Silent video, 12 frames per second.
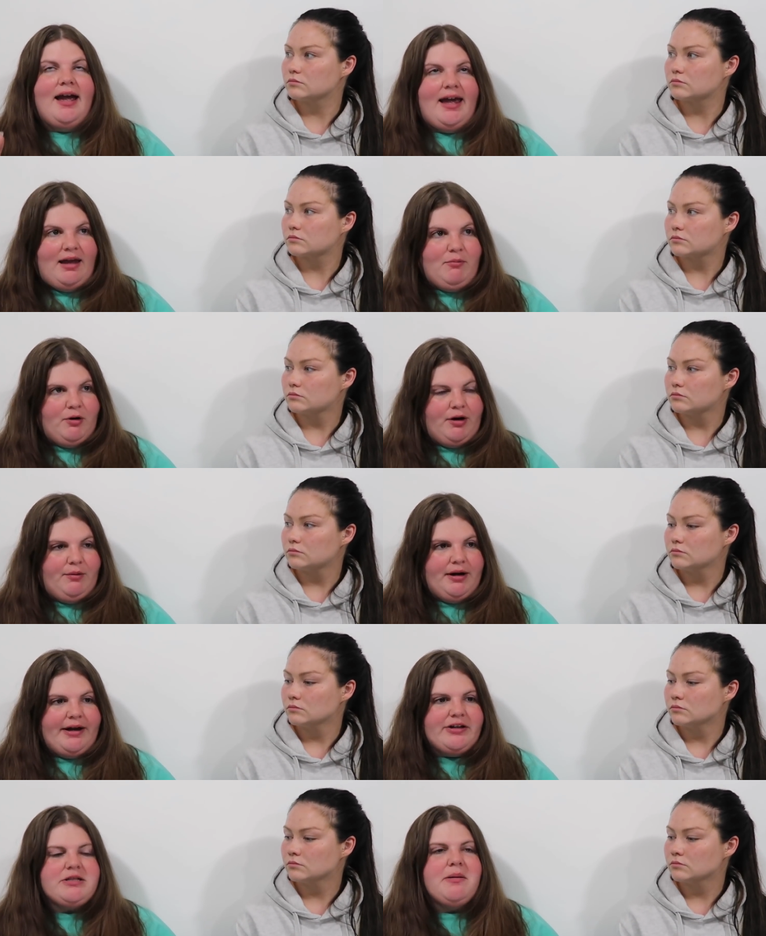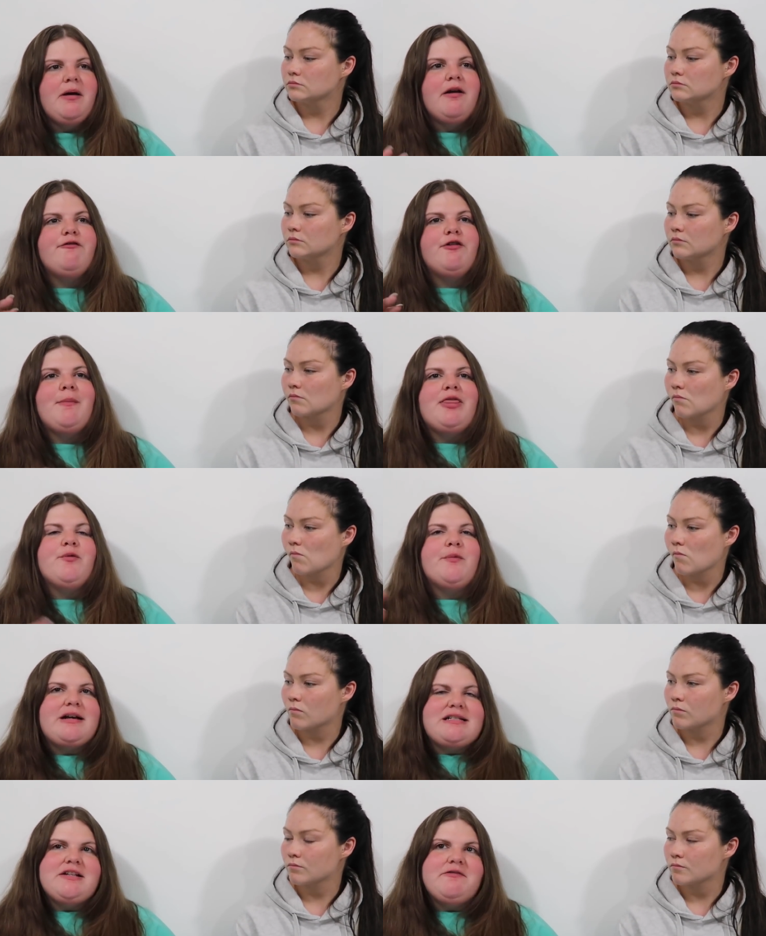Speaker 1: I hate morning workouts. Mm-hmm. For my, the
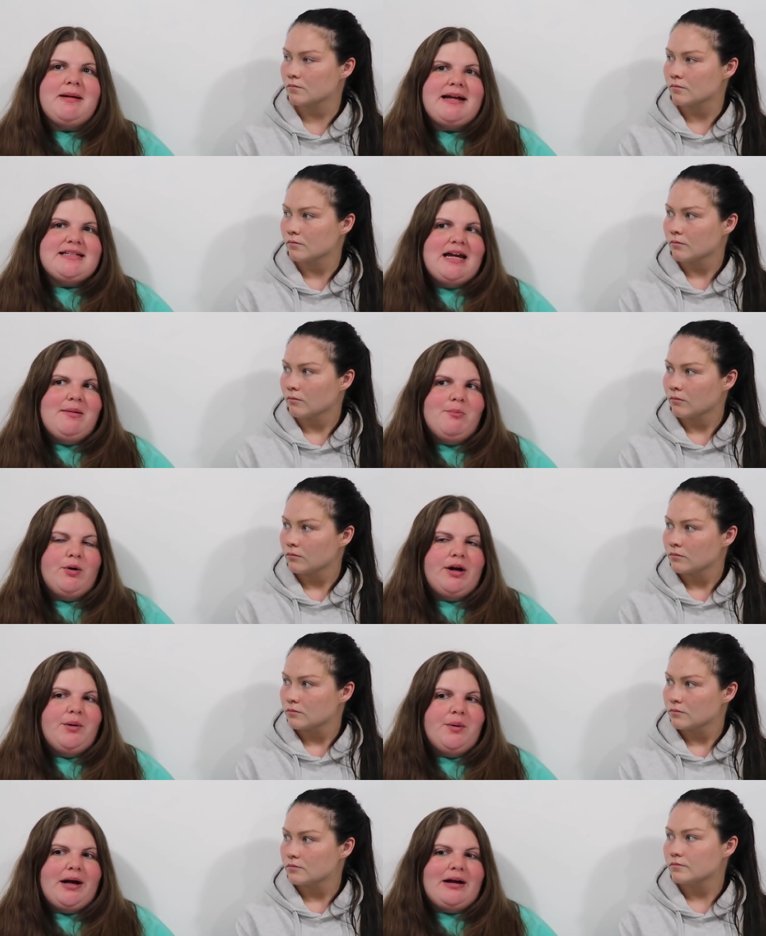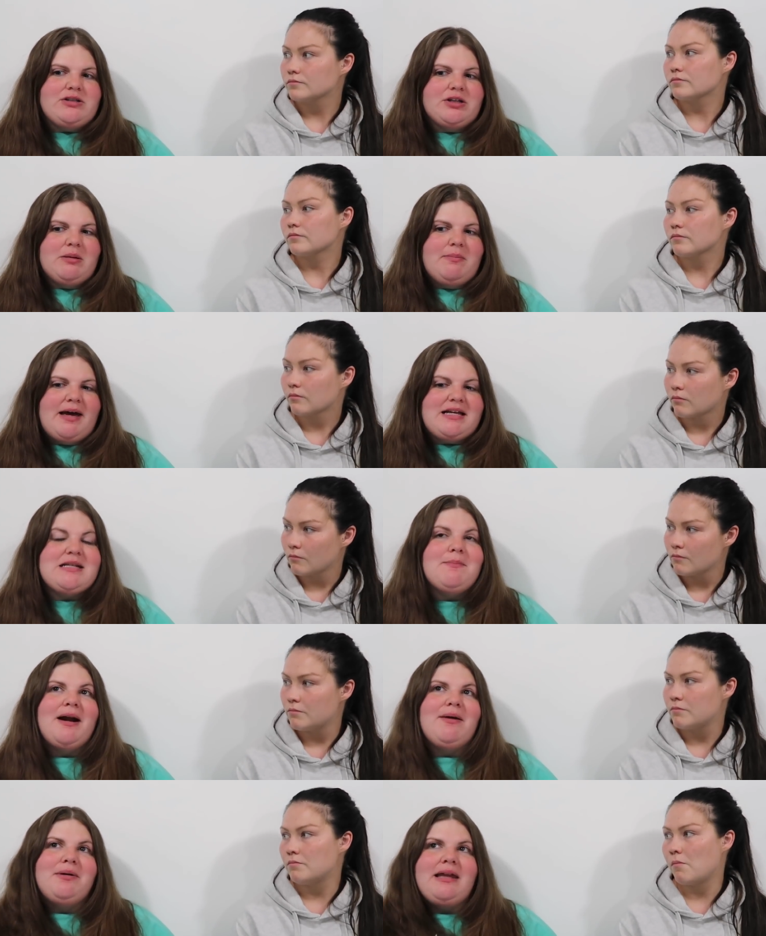rest of my day, morning workouts are the best,
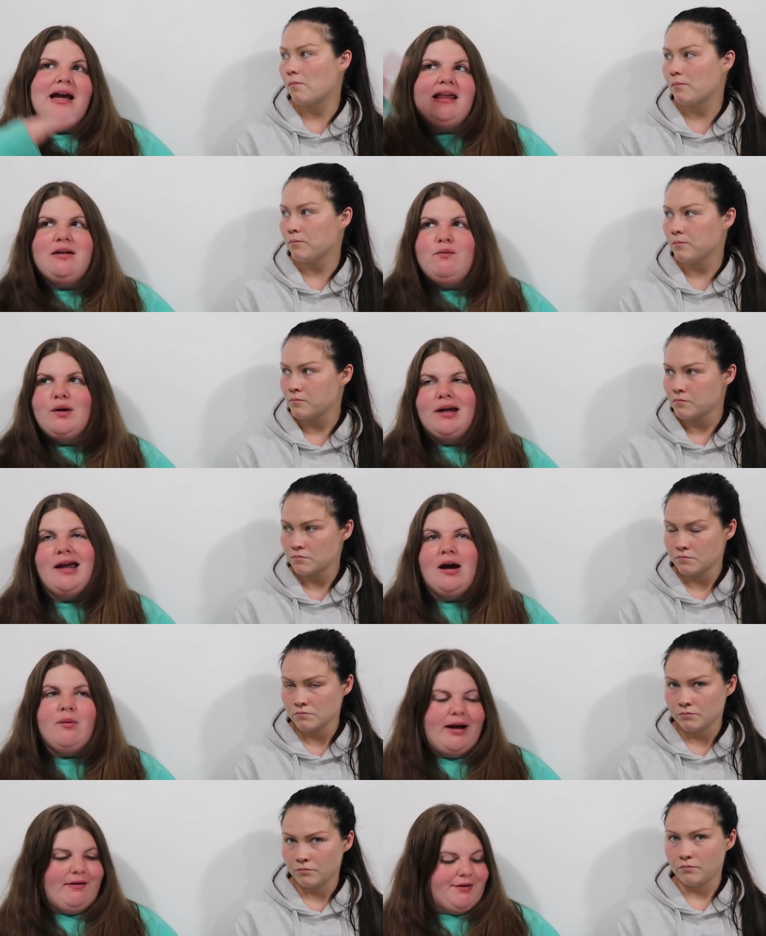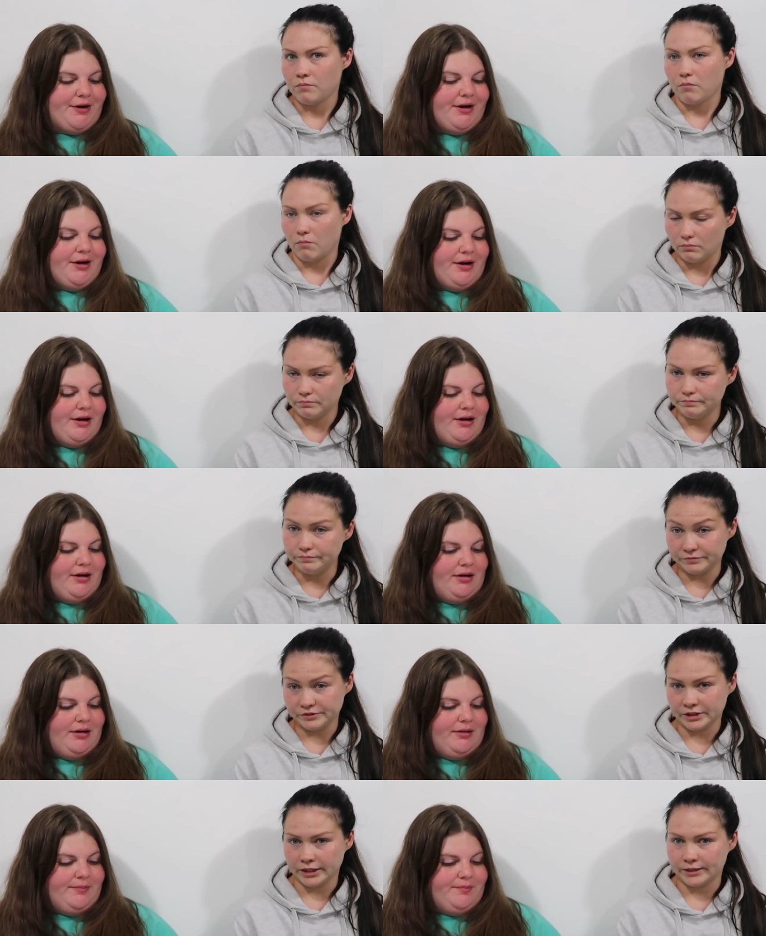but really I love working out whenever.
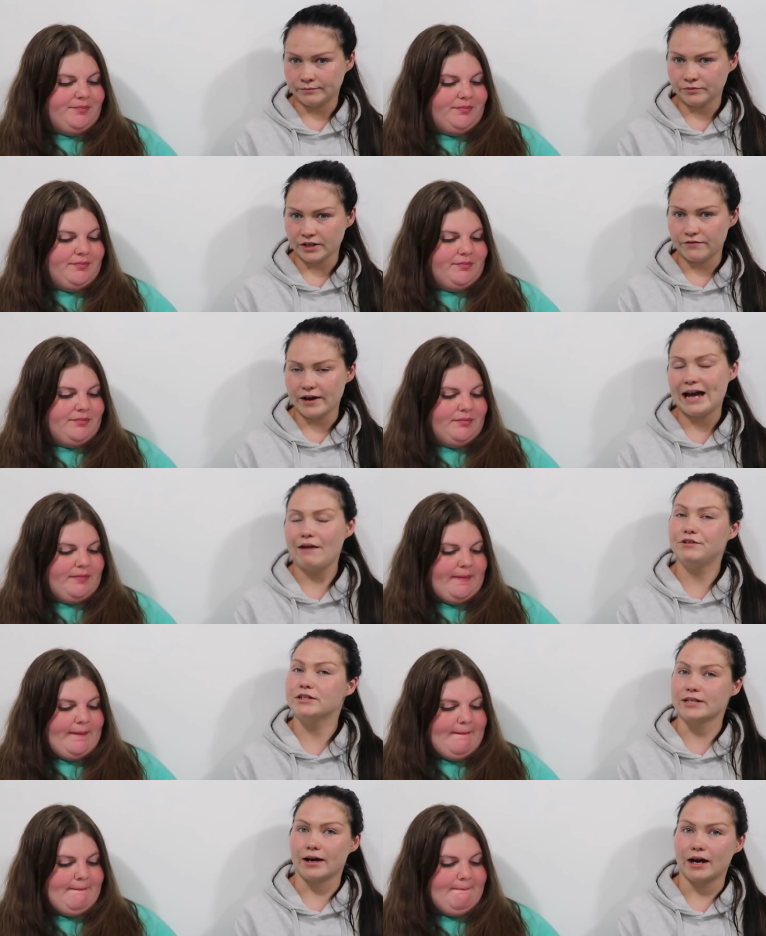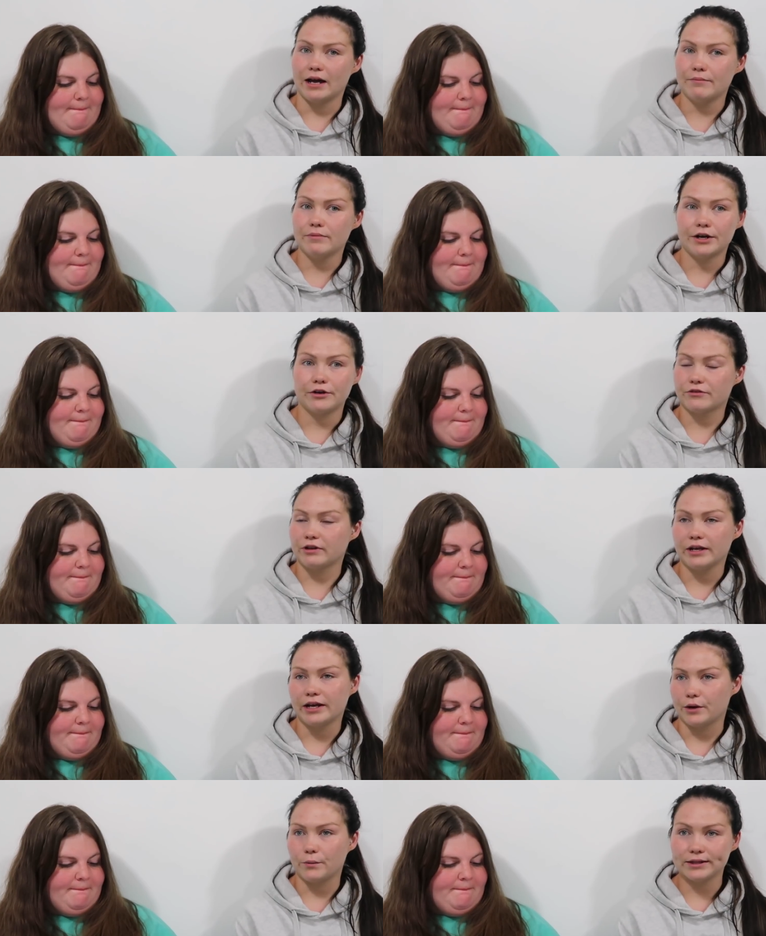
Speaker 2: Yeah, if I have the time, I don't really
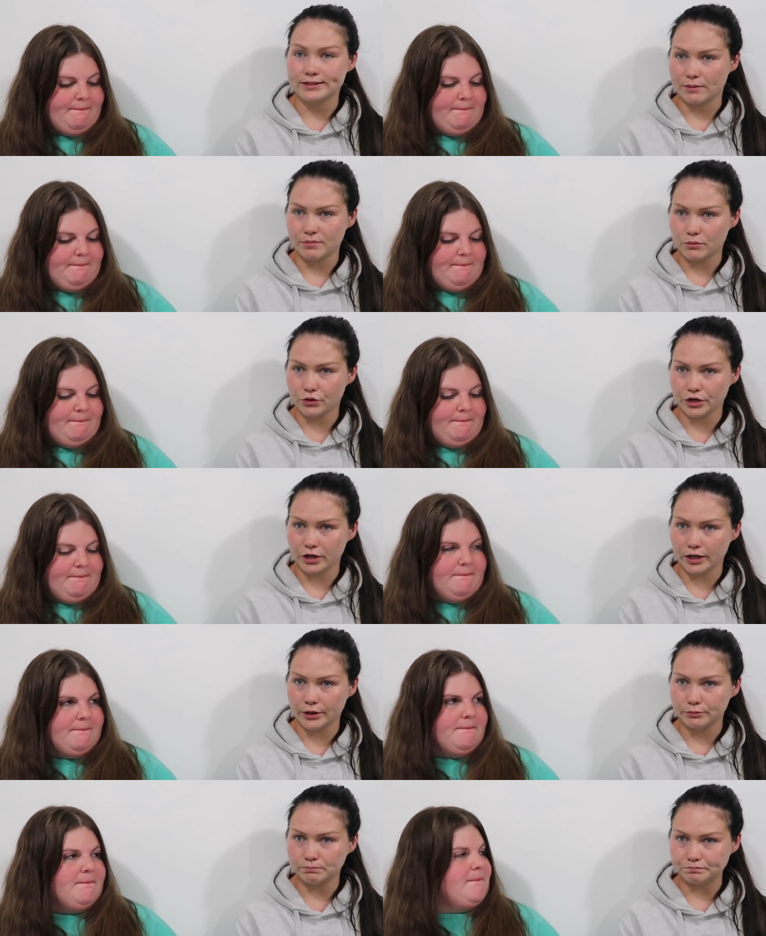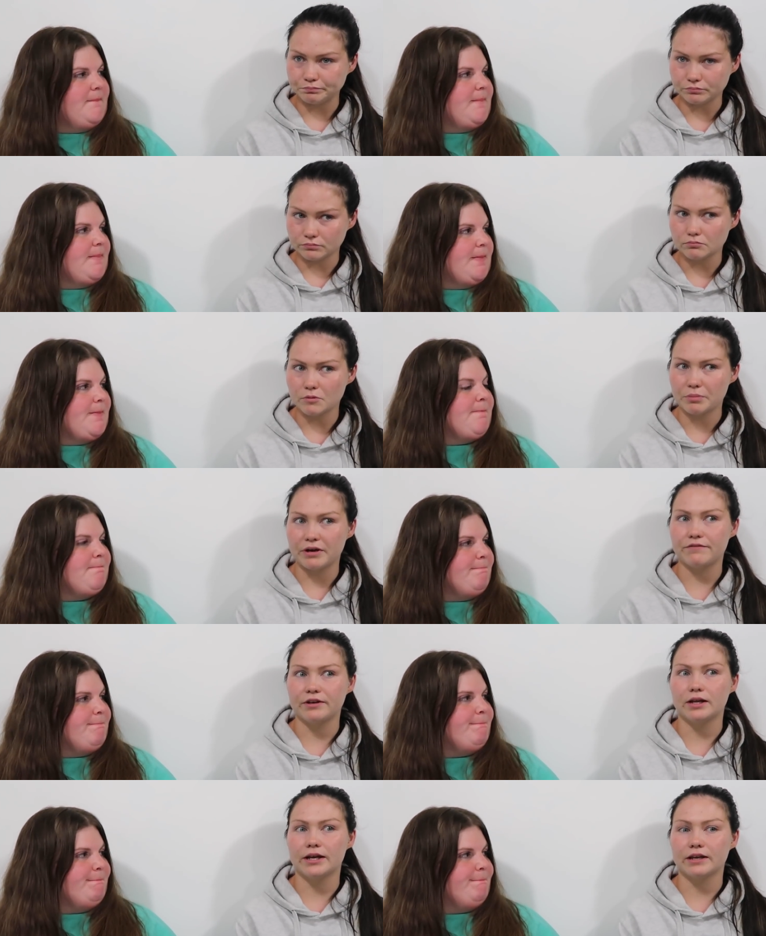care what time I'm working out but I
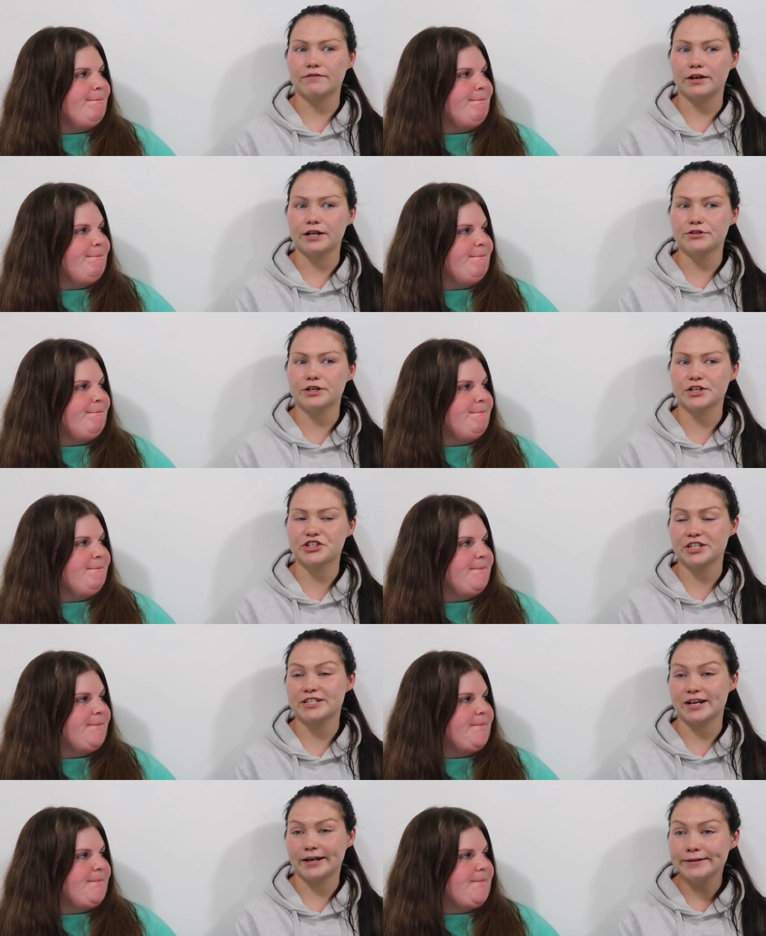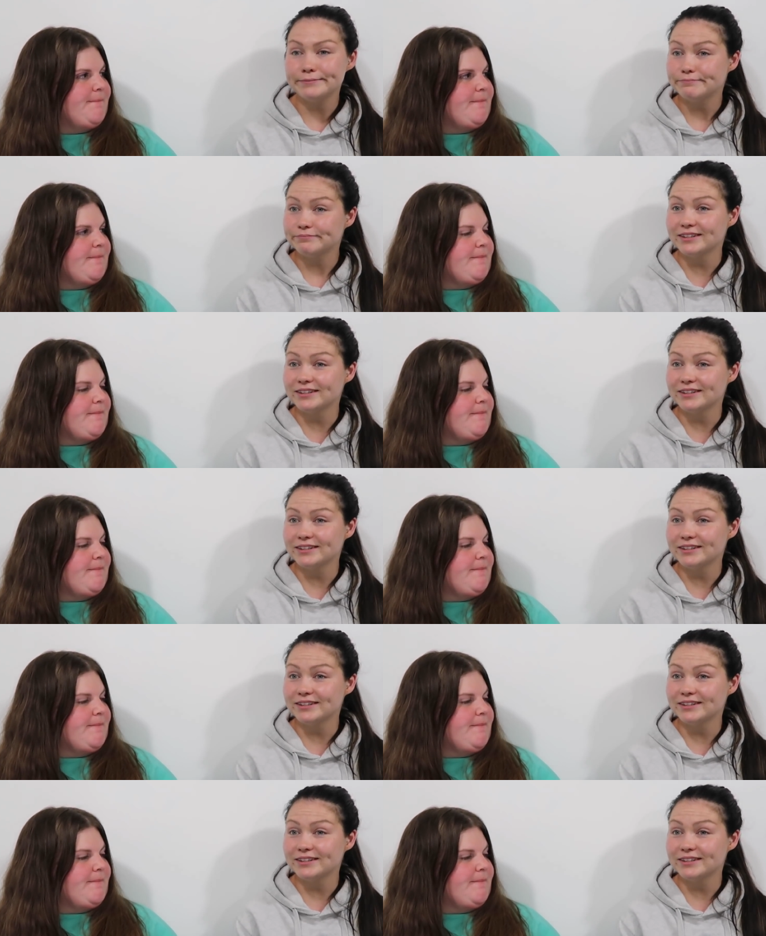feel like if I need to get shit done,